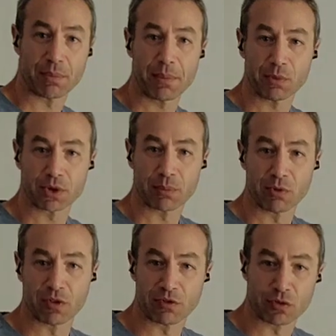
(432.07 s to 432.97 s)
for people that
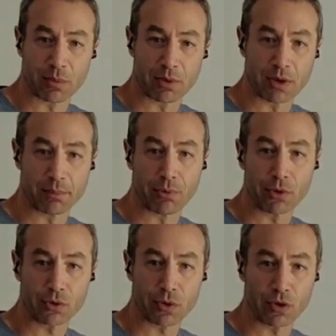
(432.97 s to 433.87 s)
moving from
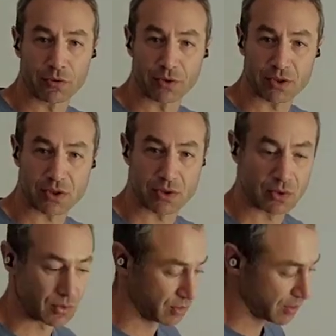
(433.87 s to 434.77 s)
pod coffees
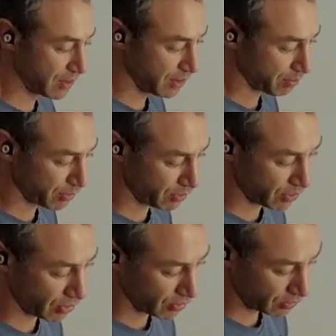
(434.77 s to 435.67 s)
to brewing
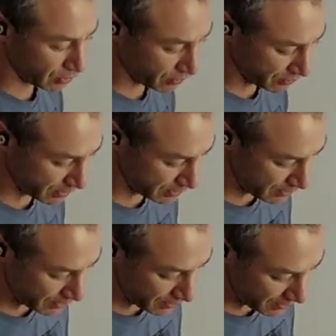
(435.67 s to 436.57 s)
your own coffee.
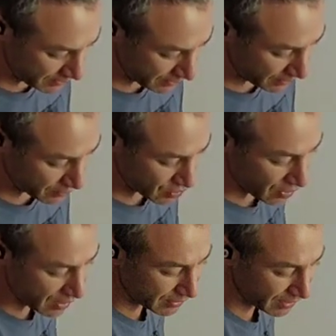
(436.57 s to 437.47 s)
It gives you
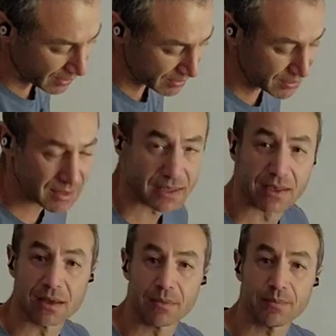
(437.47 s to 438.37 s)
an
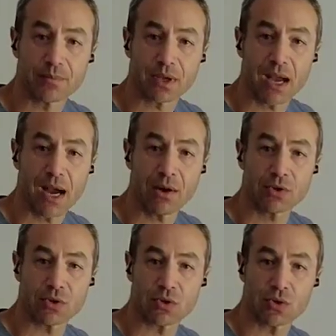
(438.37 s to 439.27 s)
idea how
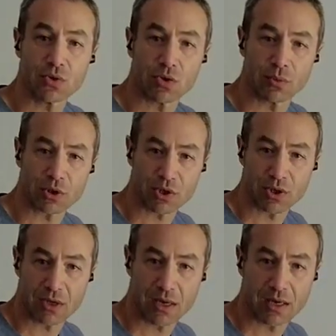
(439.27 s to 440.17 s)
to tune your
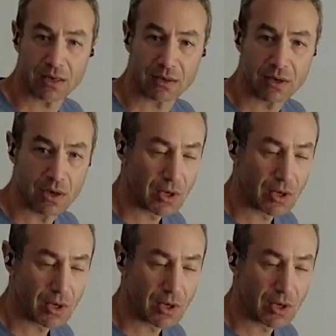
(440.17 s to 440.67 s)
machine in.